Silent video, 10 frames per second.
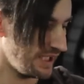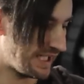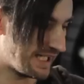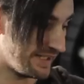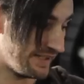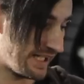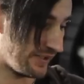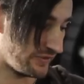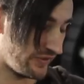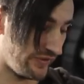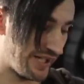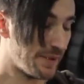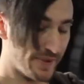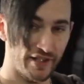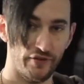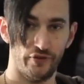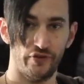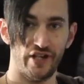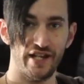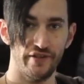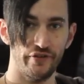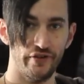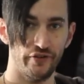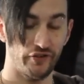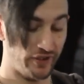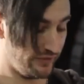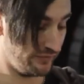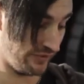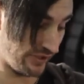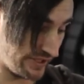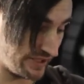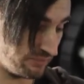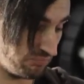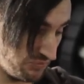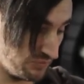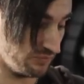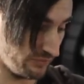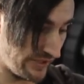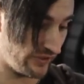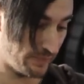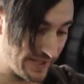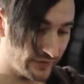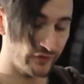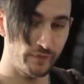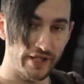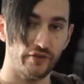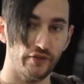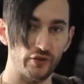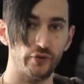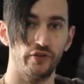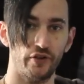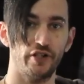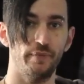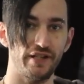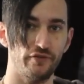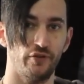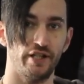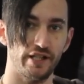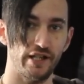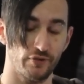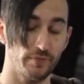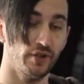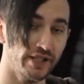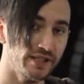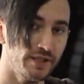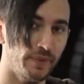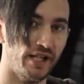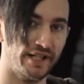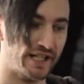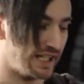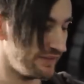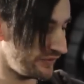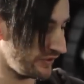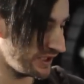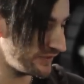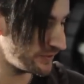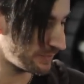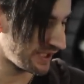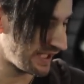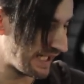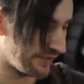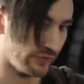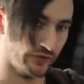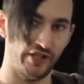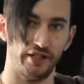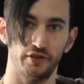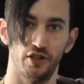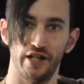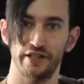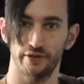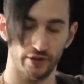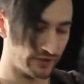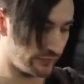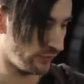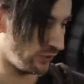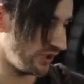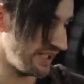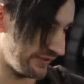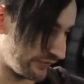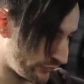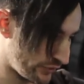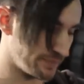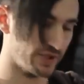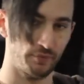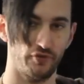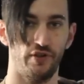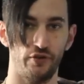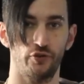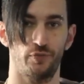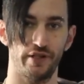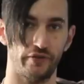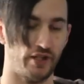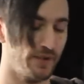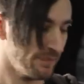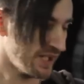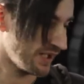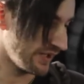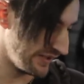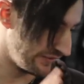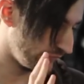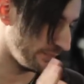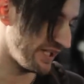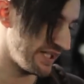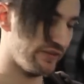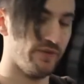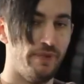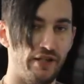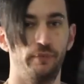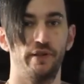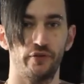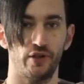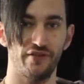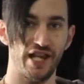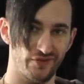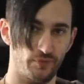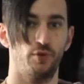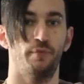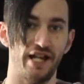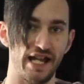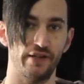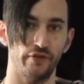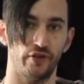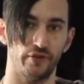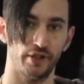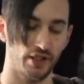Now, to start with, let's just say this is a very expensive mixer, so it's not going to be for everybody, but certainly if you play house or techno and you're looking for an extremely professional mixer, this for me is the best mixer I've ever put my hands on.